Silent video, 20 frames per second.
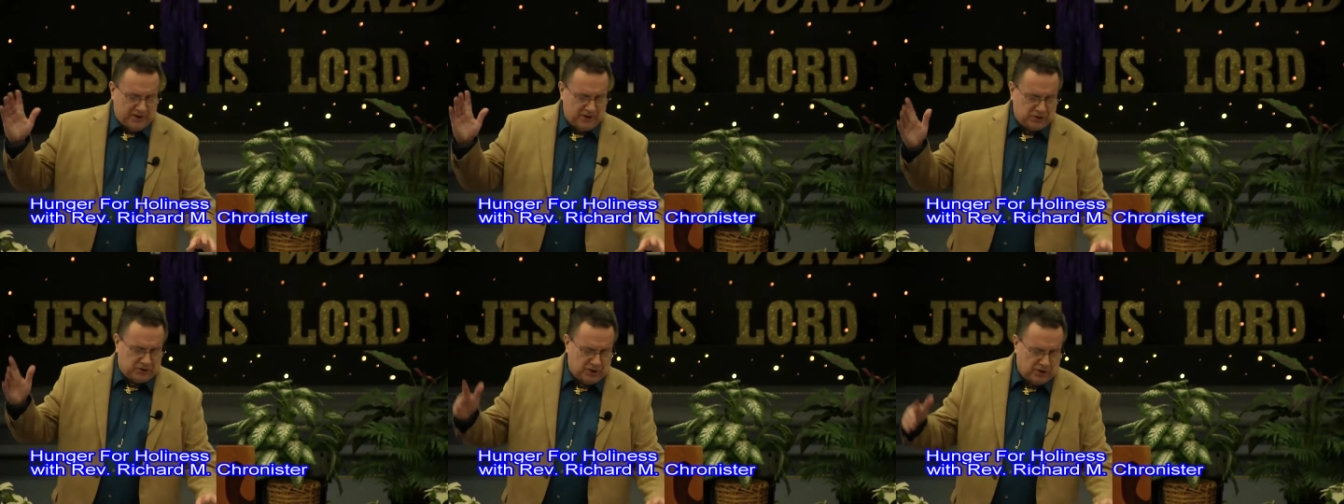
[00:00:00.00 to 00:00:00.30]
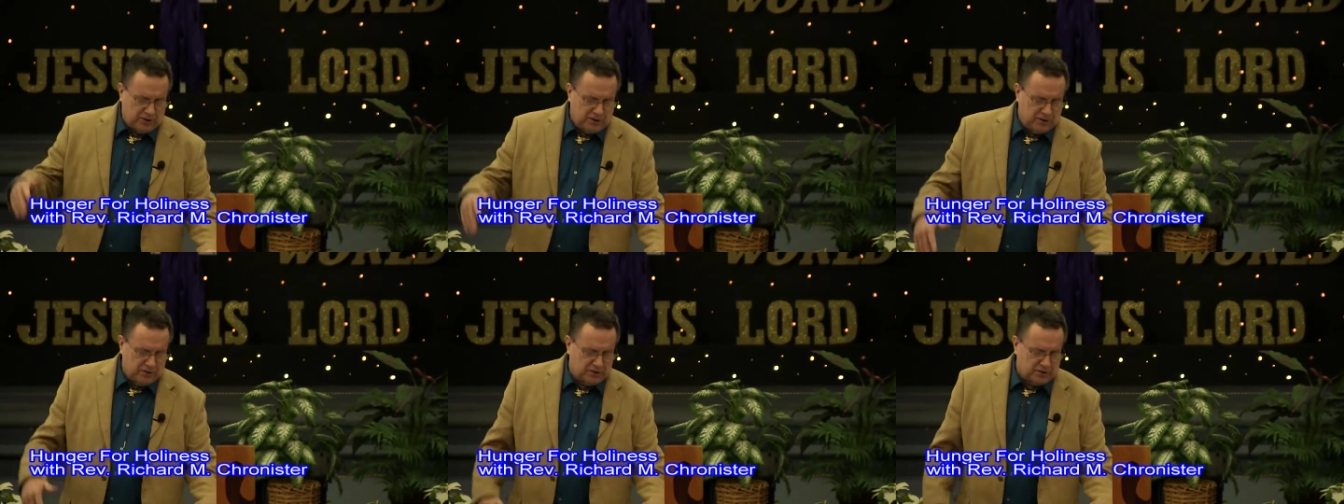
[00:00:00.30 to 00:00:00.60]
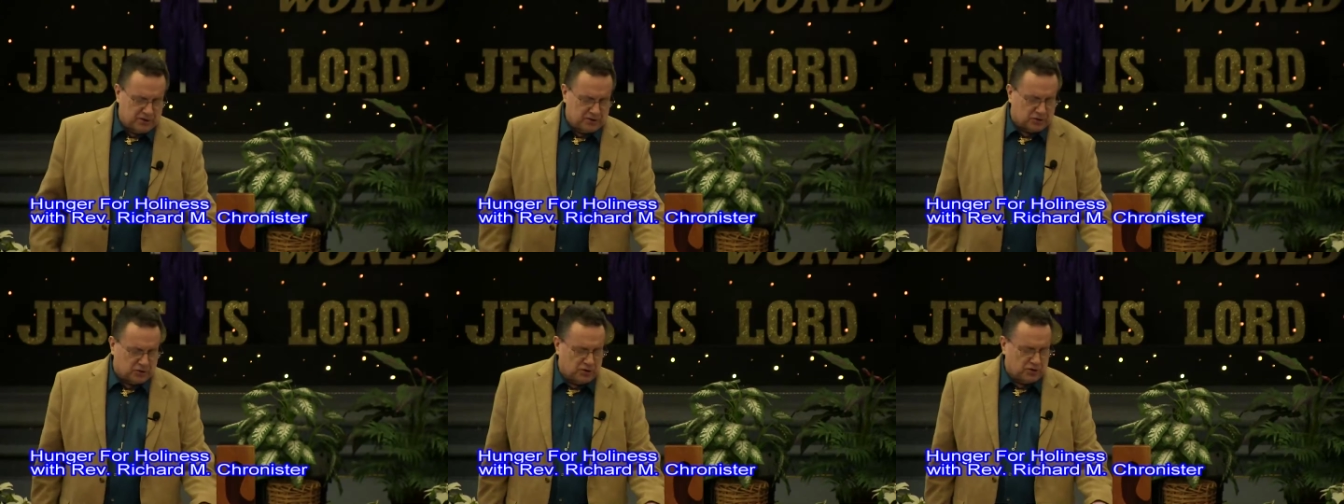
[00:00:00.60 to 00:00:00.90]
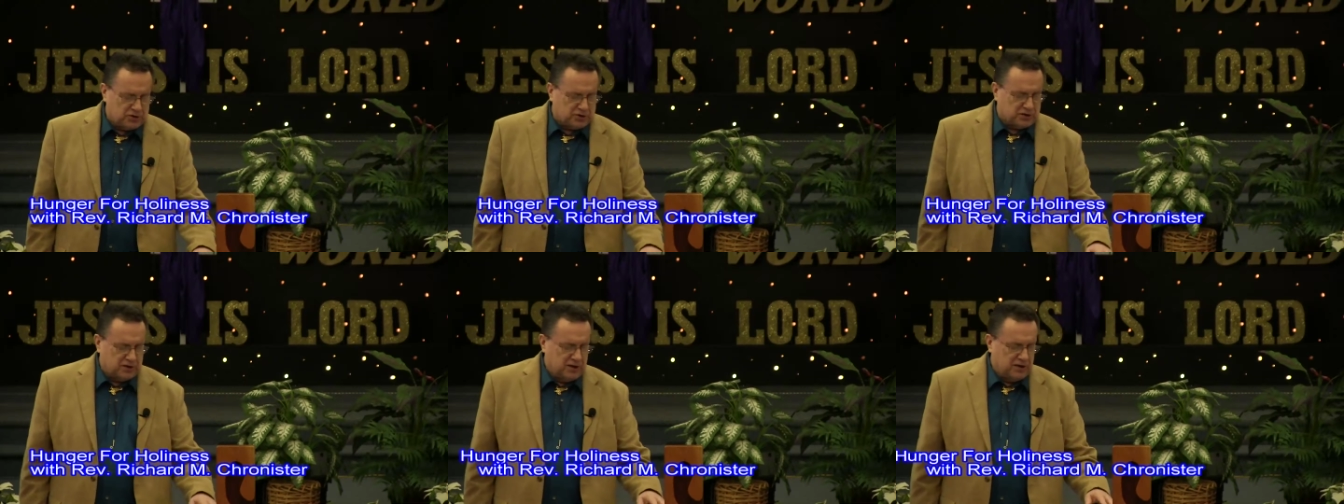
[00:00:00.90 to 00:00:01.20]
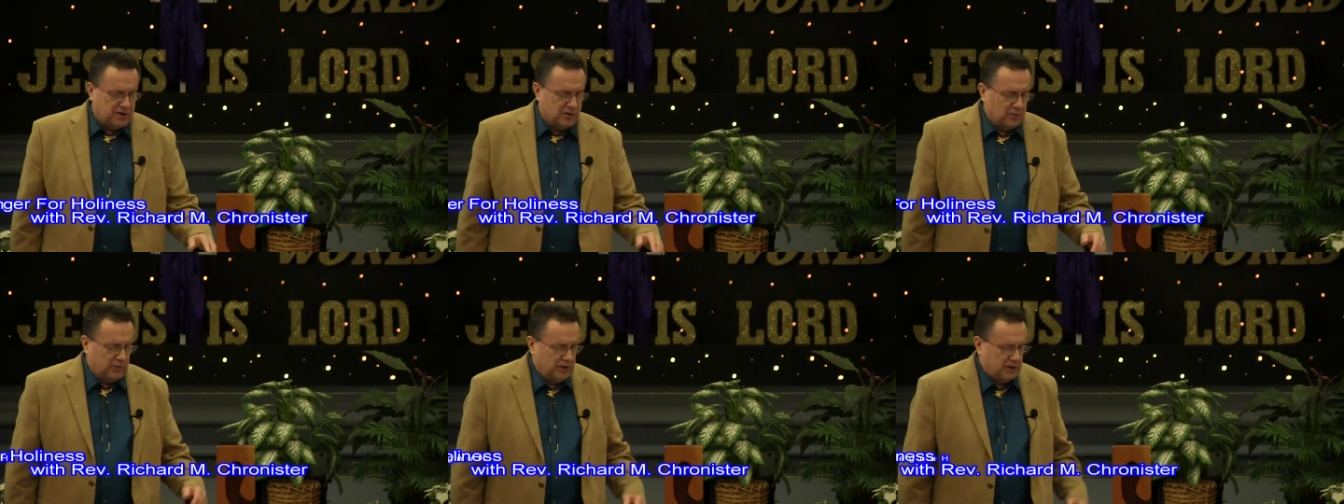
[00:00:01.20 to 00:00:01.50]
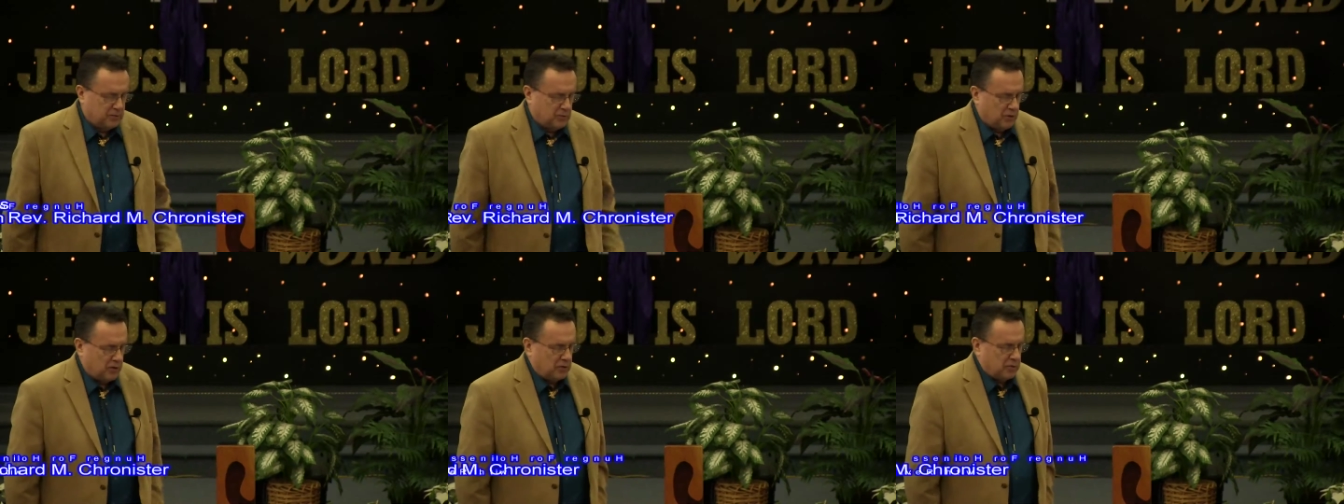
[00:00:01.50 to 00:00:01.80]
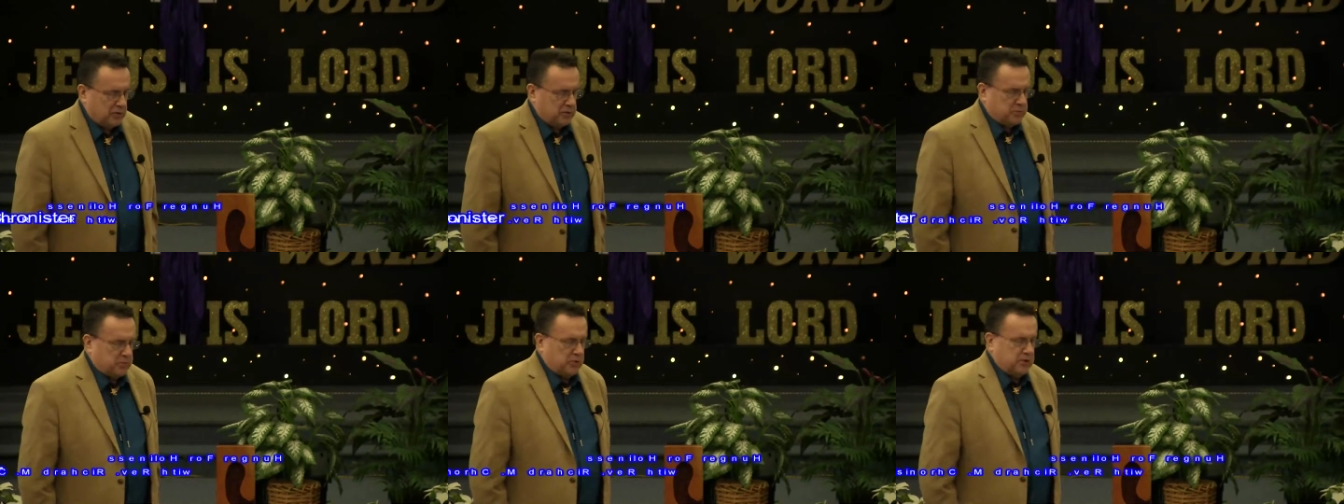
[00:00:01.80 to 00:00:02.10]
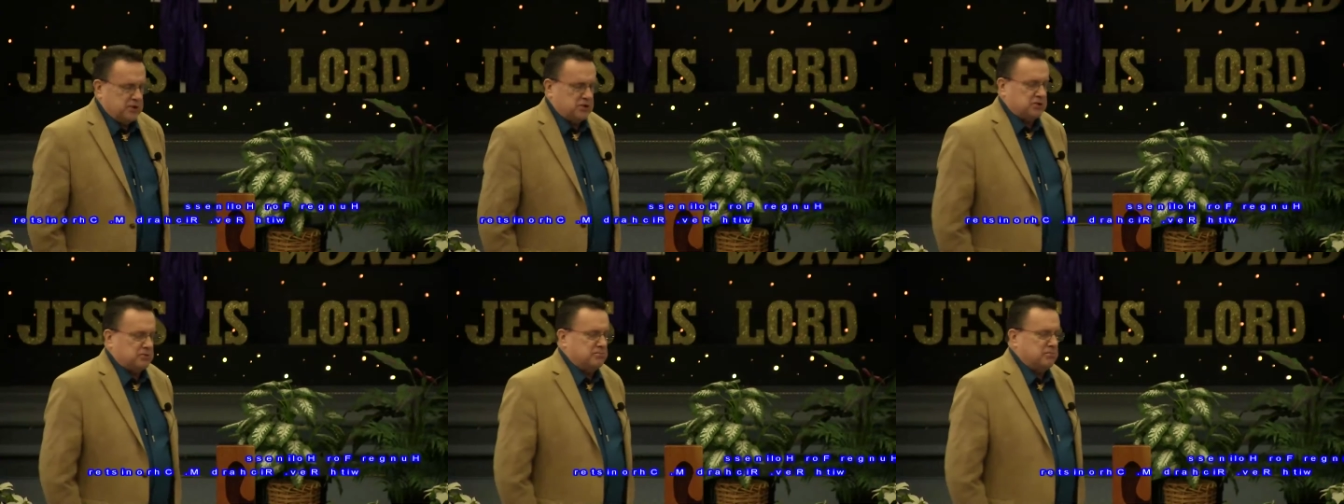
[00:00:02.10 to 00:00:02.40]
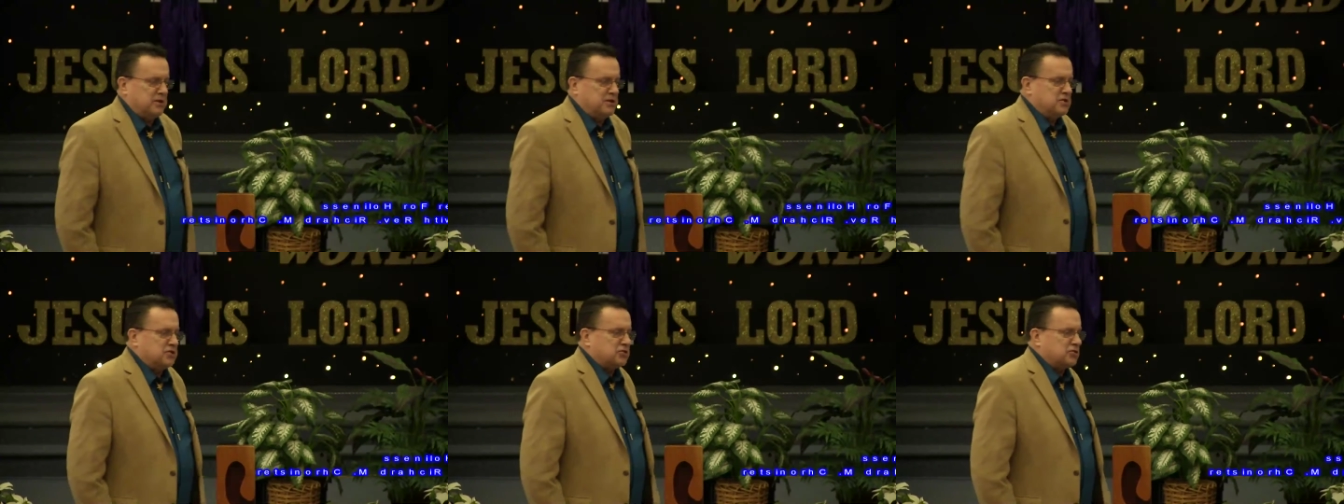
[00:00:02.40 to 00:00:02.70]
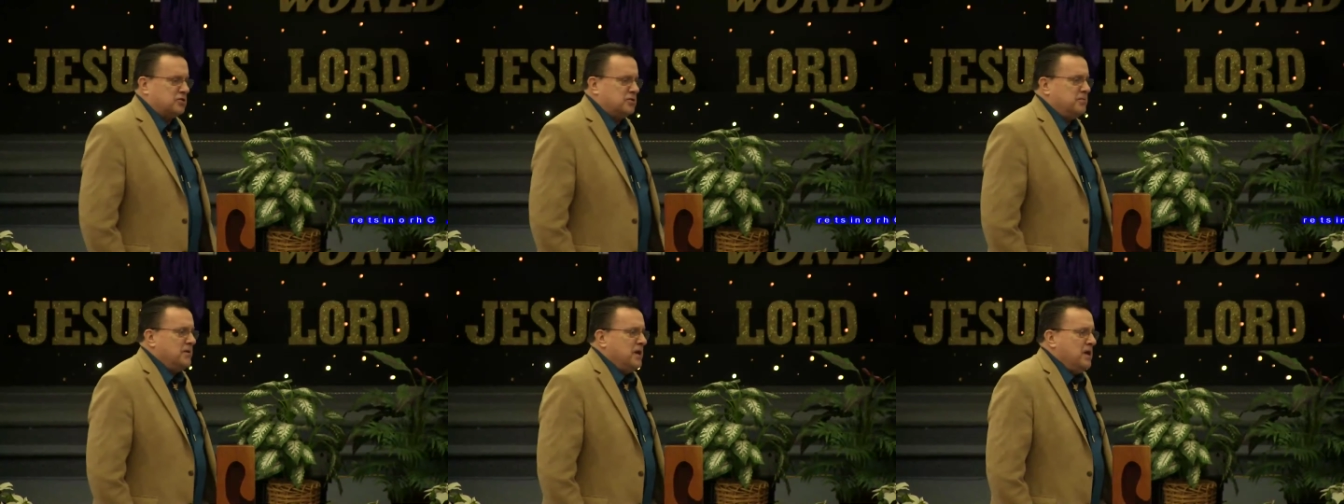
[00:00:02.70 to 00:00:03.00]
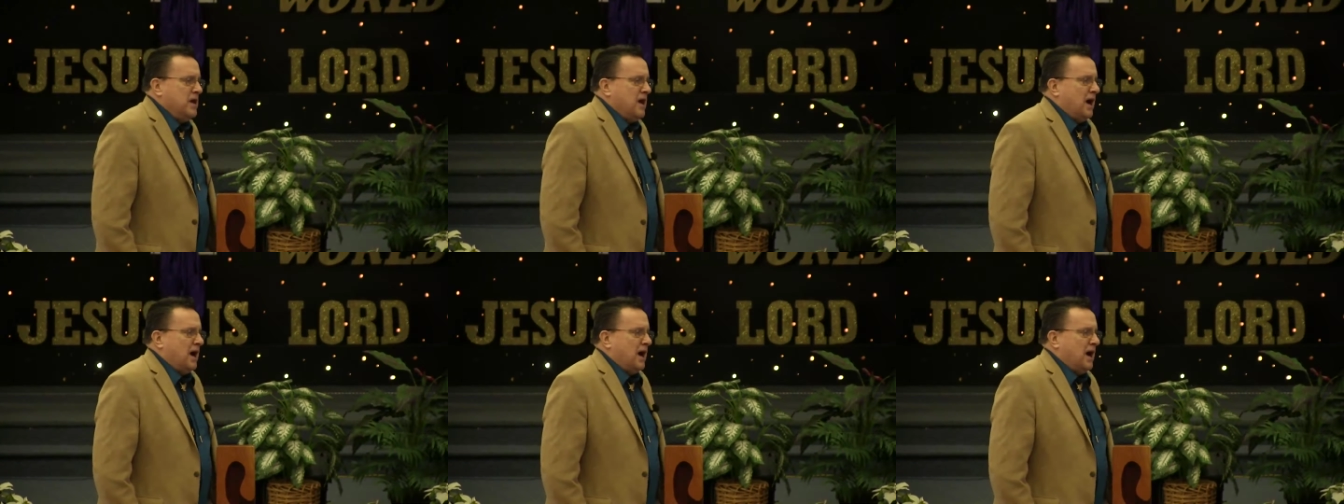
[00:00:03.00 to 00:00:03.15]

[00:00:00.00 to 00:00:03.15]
I shared it at the church the other week where we preach and minister.